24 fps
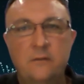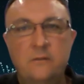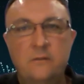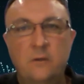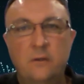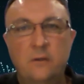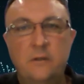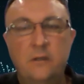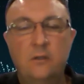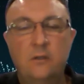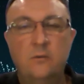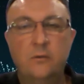
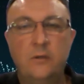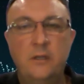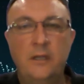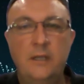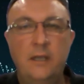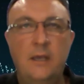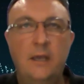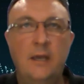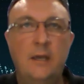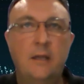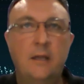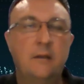So they're
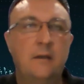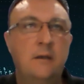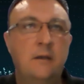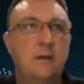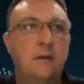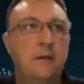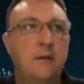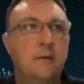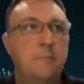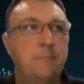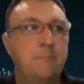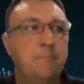looking at
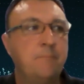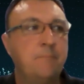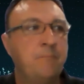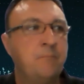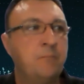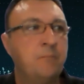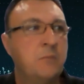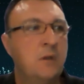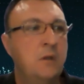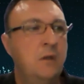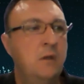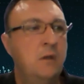
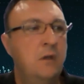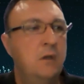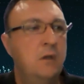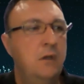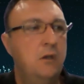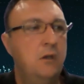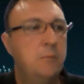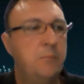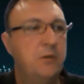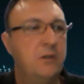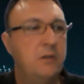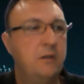
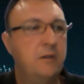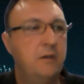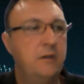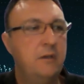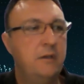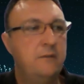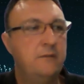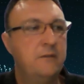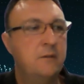ability to